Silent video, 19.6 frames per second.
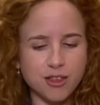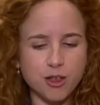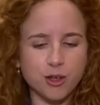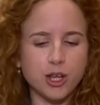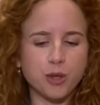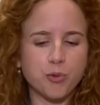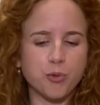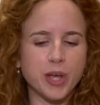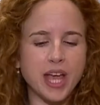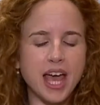thought
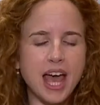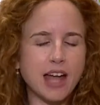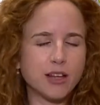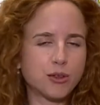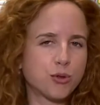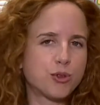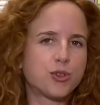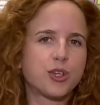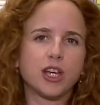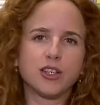that we had
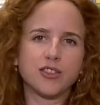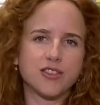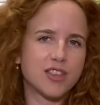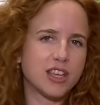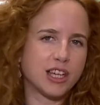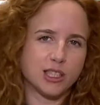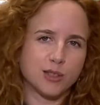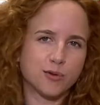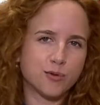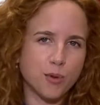to change
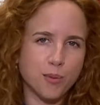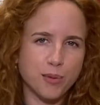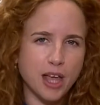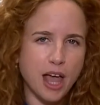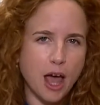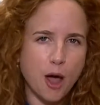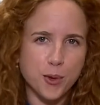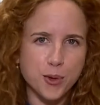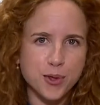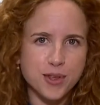things from the
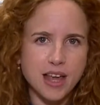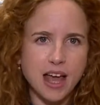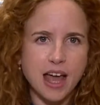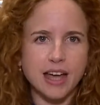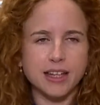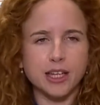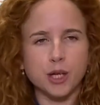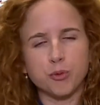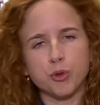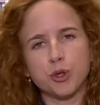
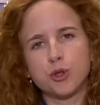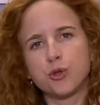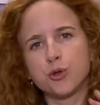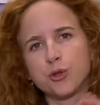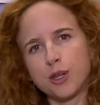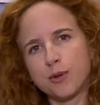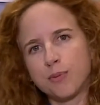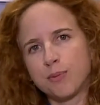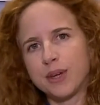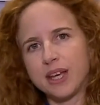outside, that we
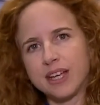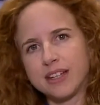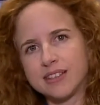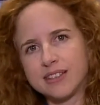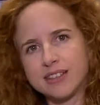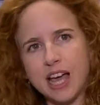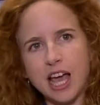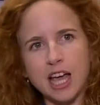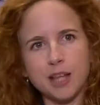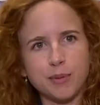shouldn't be
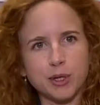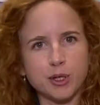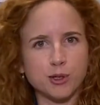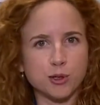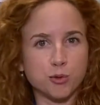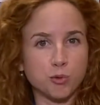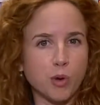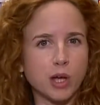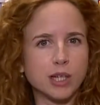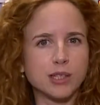inside,
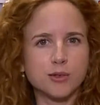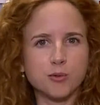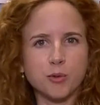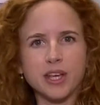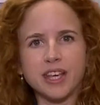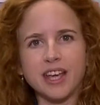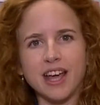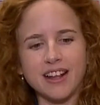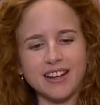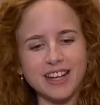because once we
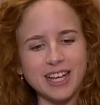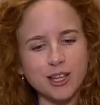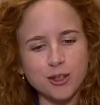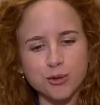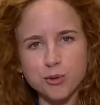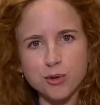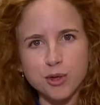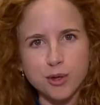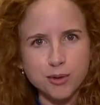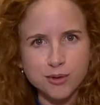get
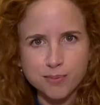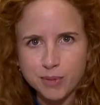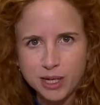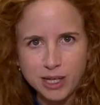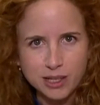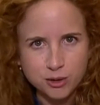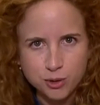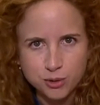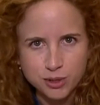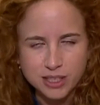into
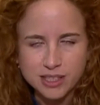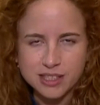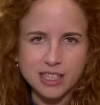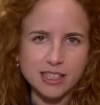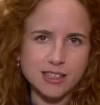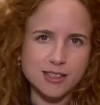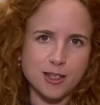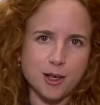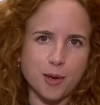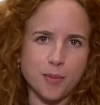the
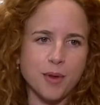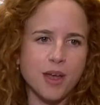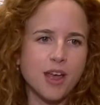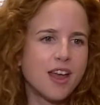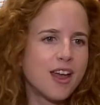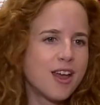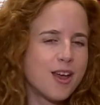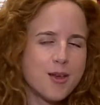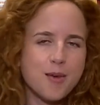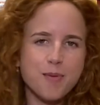system,
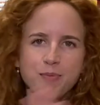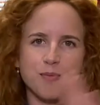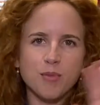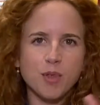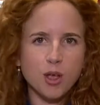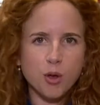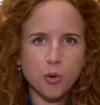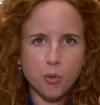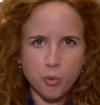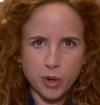
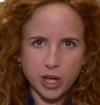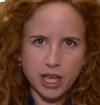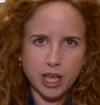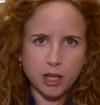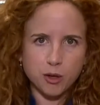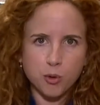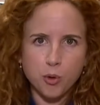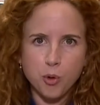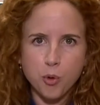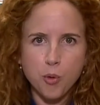we
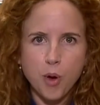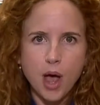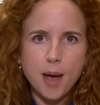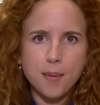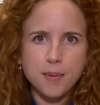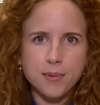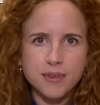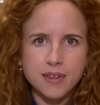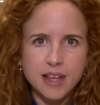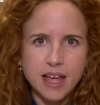get
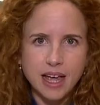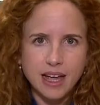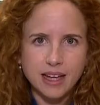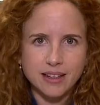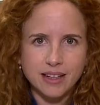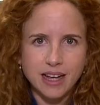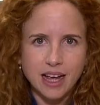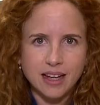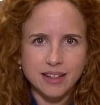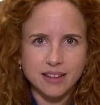corrupt
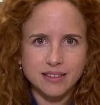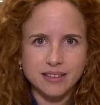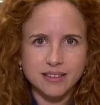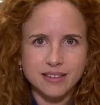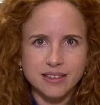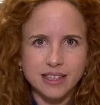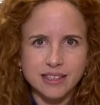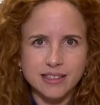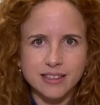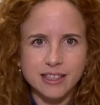and
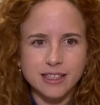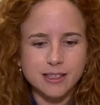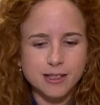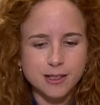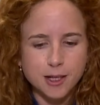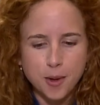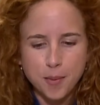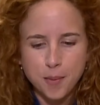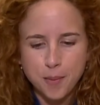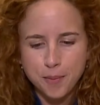the
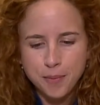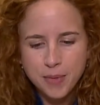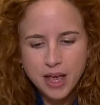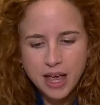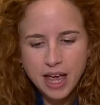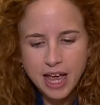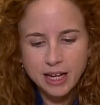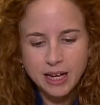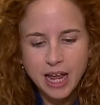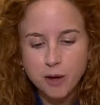system
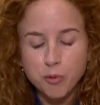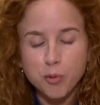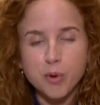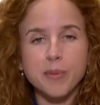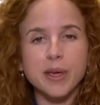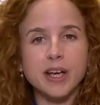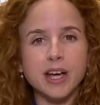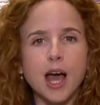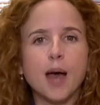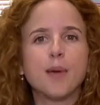and we
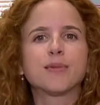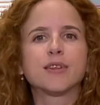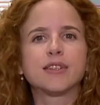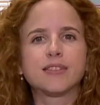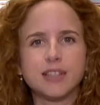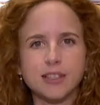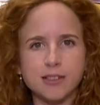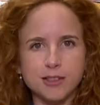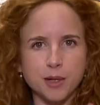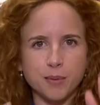become the
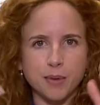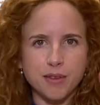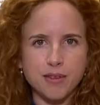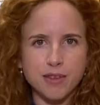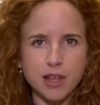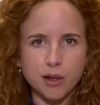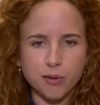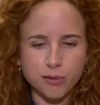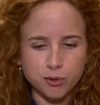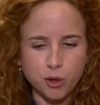system
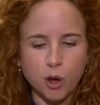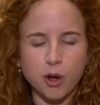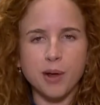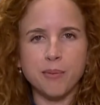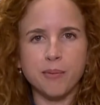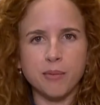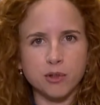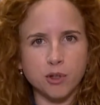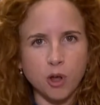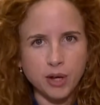itself,
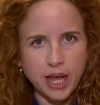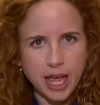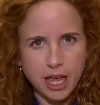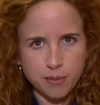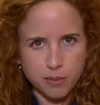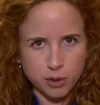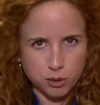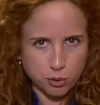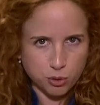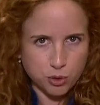not
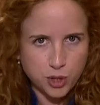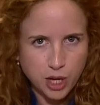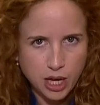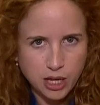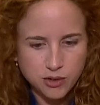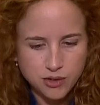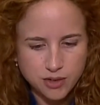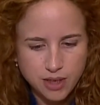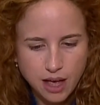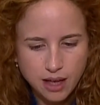able to
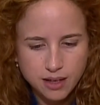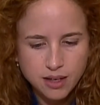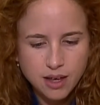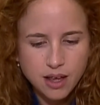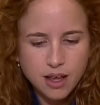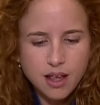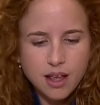change that.